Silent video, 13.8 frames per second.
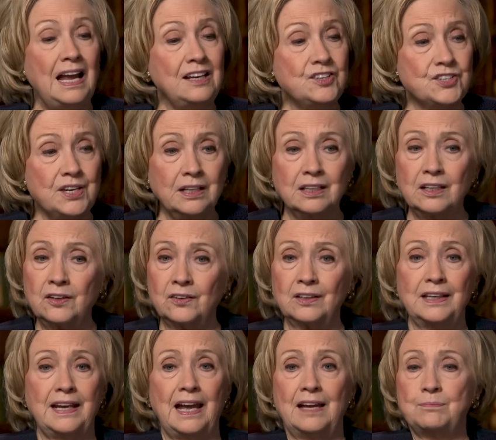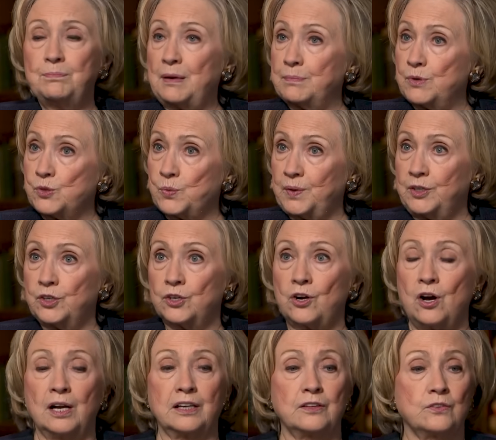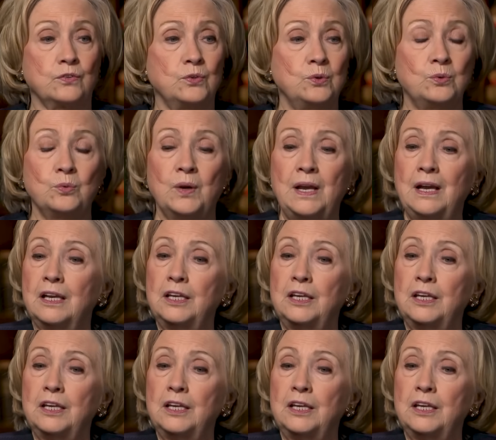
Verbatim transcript: And she clearly had members within her caucus who,